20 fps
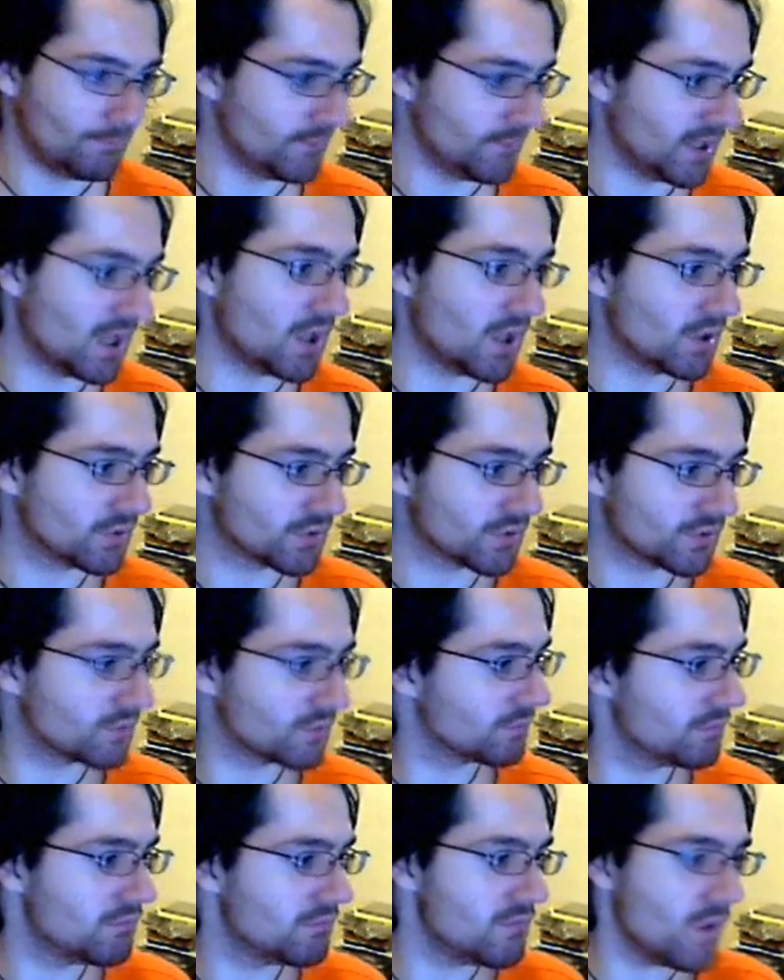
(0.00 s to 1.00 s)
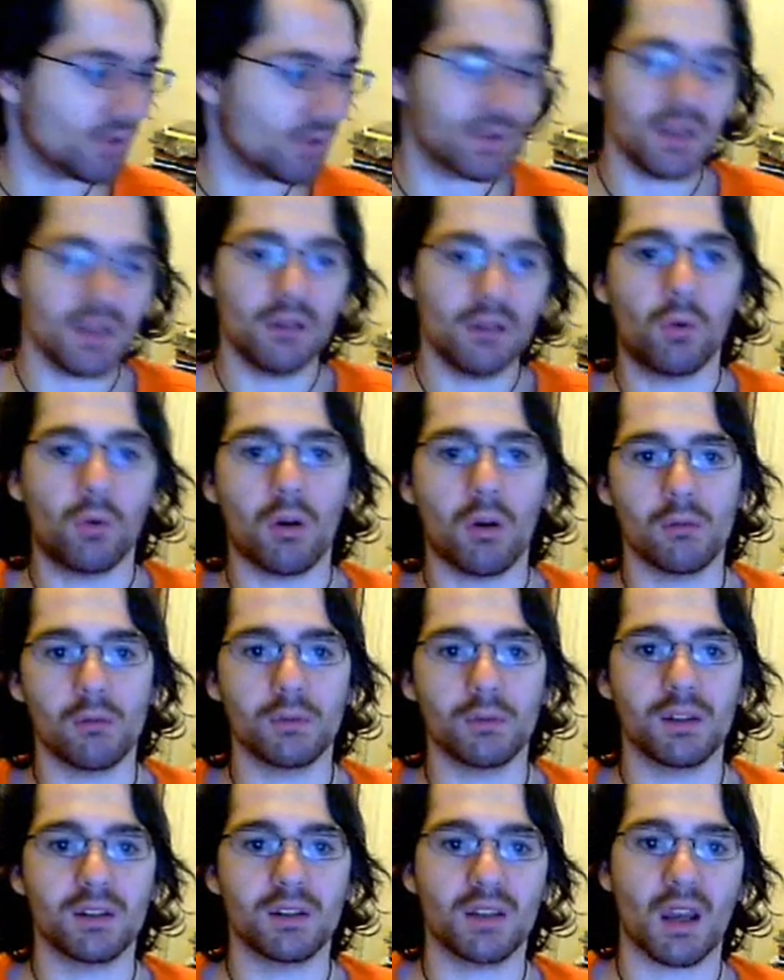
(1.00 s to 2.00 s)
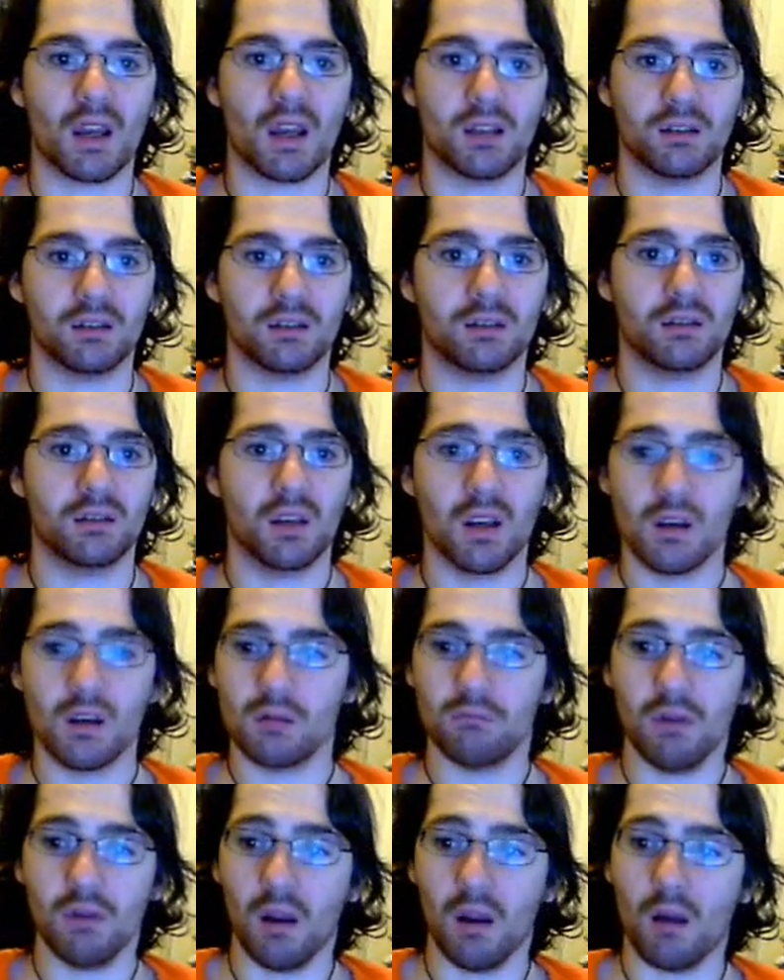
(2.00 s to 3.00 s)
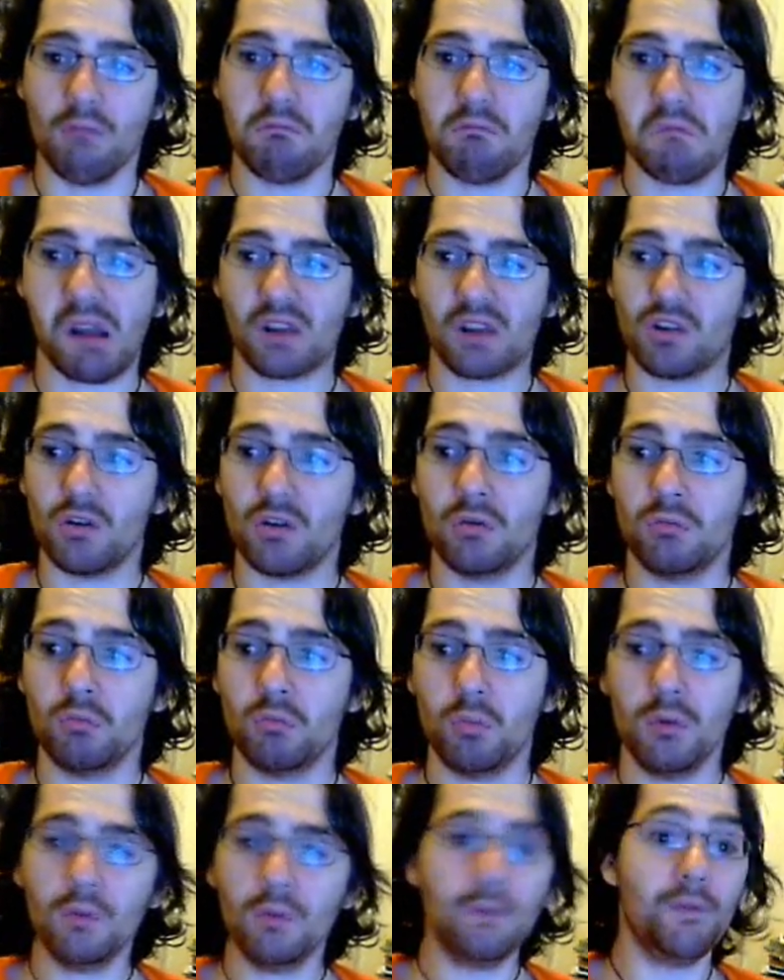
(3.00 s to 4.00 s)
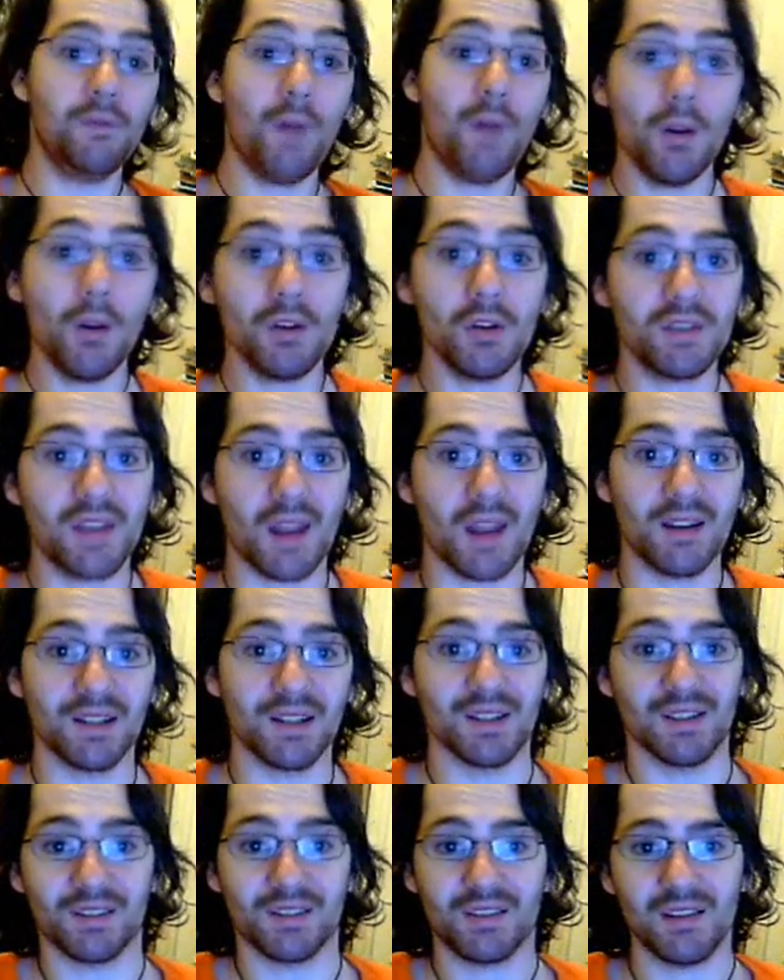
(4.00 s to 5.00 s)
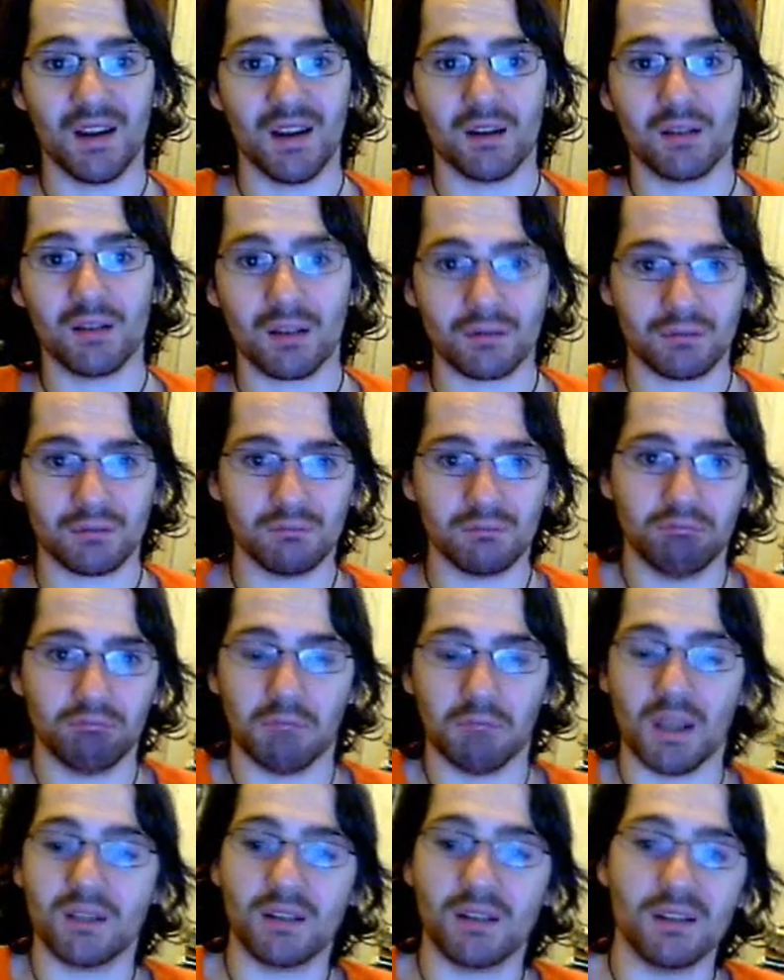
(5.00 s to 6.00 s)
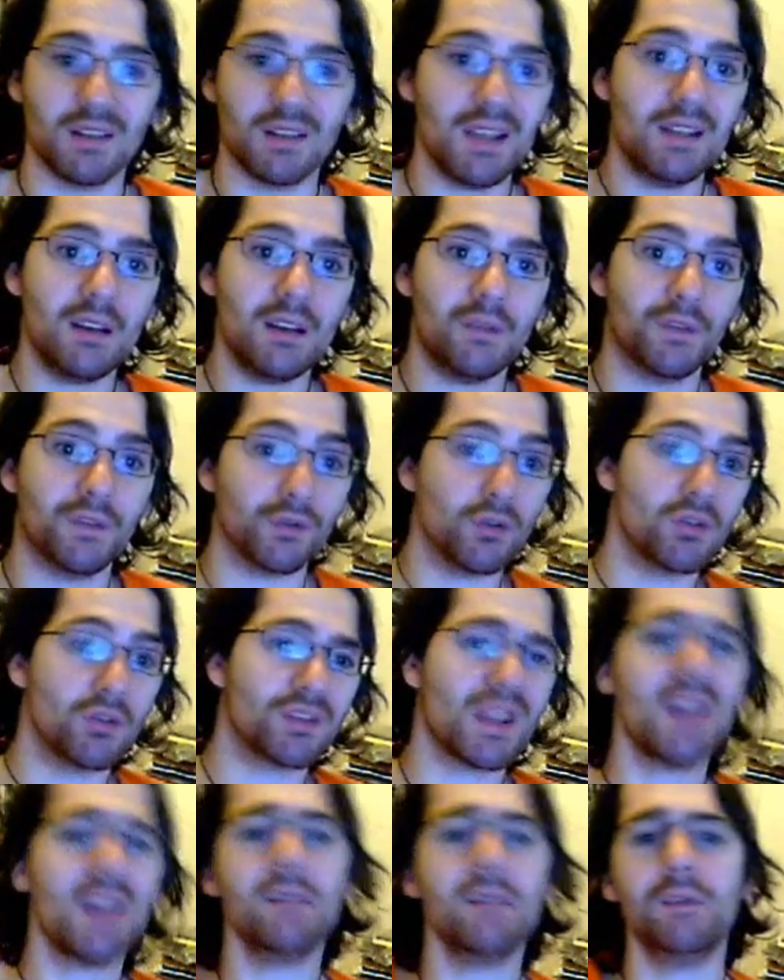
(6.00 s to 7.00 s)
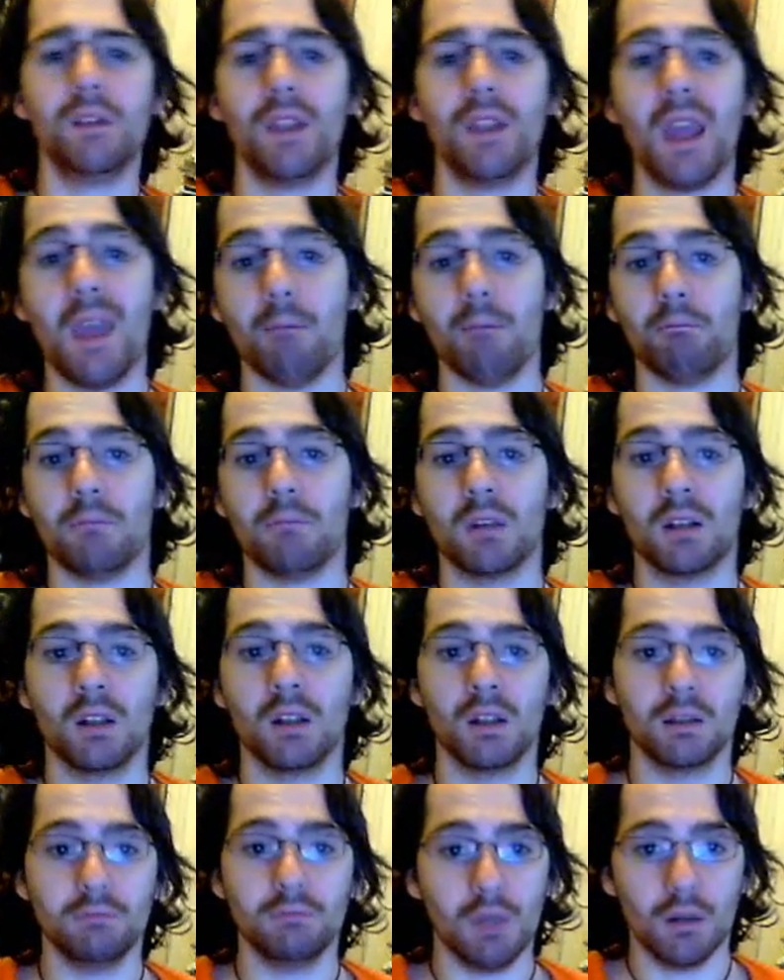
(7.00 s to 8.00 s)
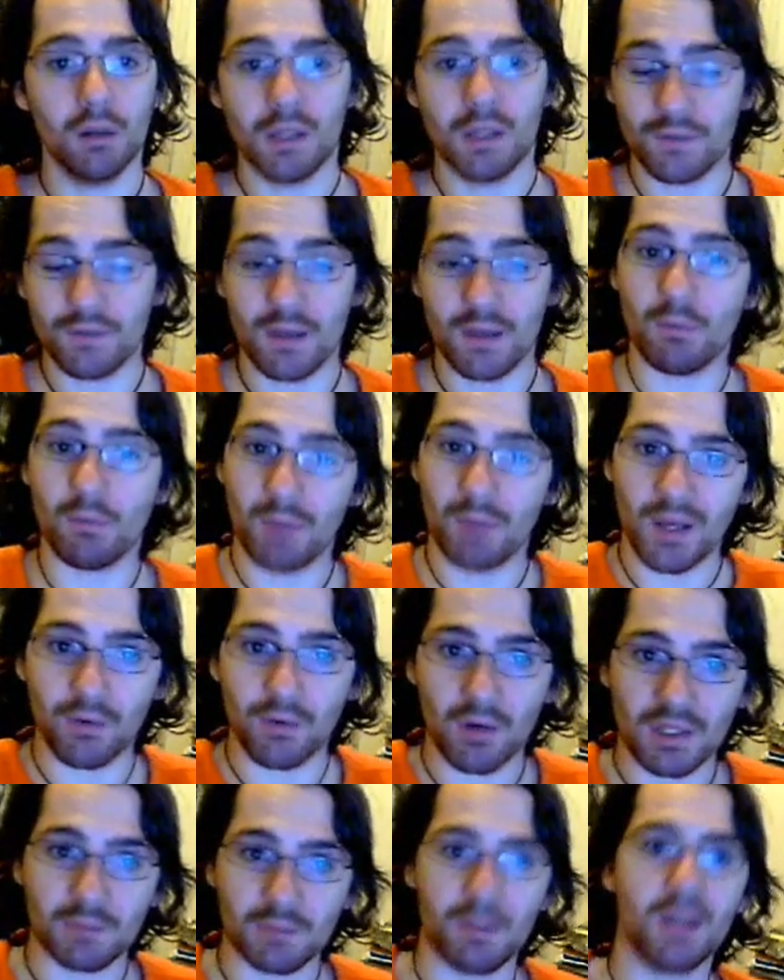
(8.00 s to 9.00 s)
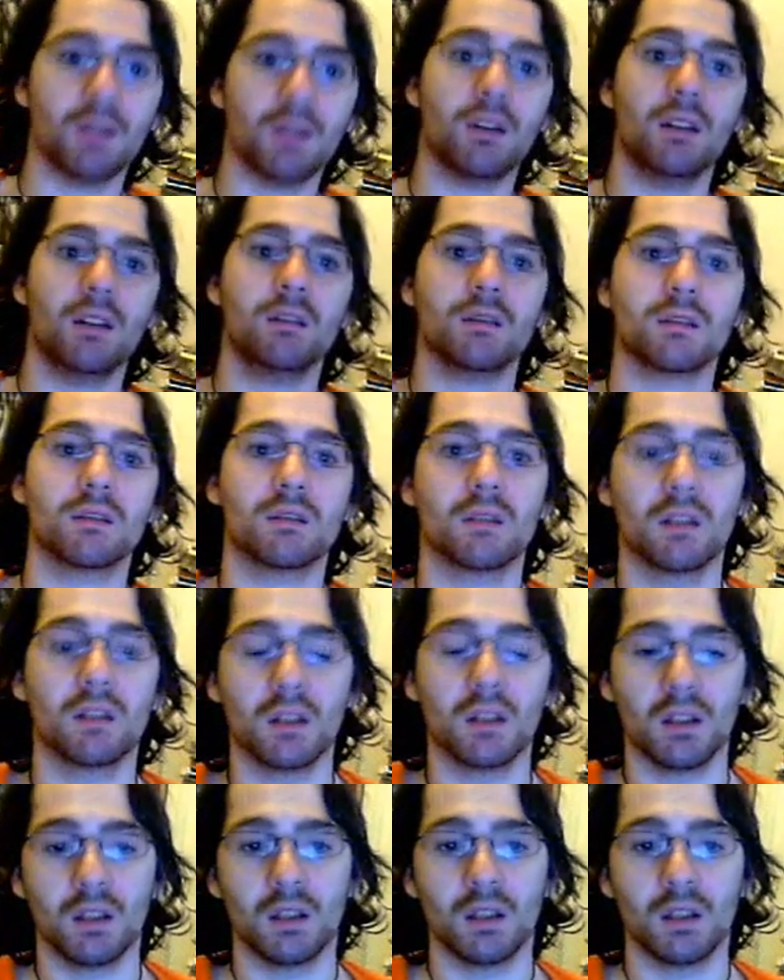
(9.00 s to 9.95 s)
Because not a single one of them have decided, you know, actually we'll follow standards. You know, that makes things easier for us and for them. You know, gives them a better experience.